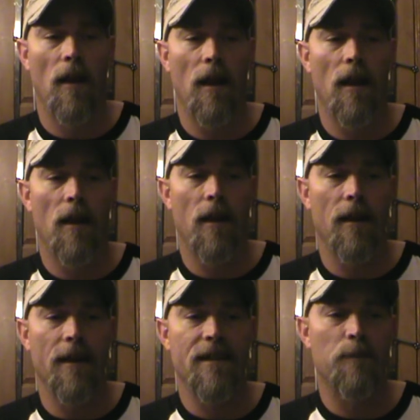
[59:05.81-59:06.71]
and
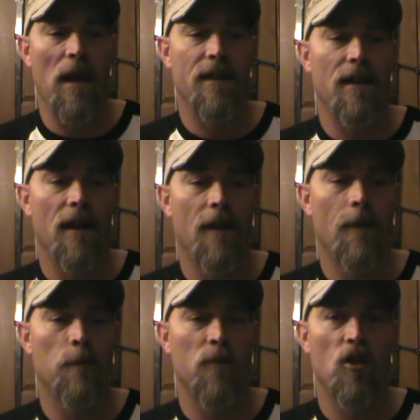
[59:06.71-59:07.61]
expecting
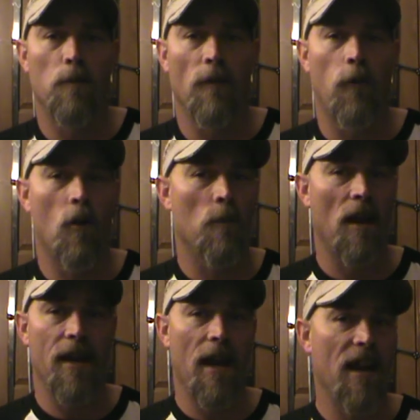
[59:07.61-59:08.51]
him to perform
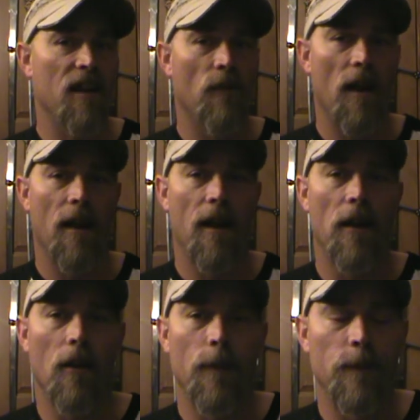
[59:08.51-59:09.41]
like Eddie Van
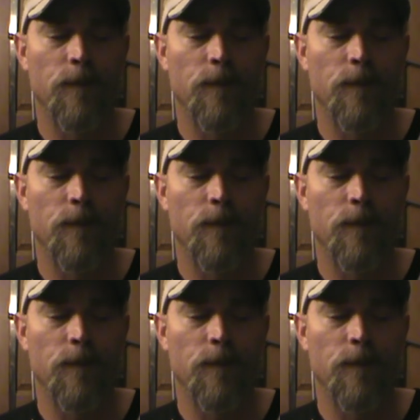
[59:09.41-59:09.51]
Halen.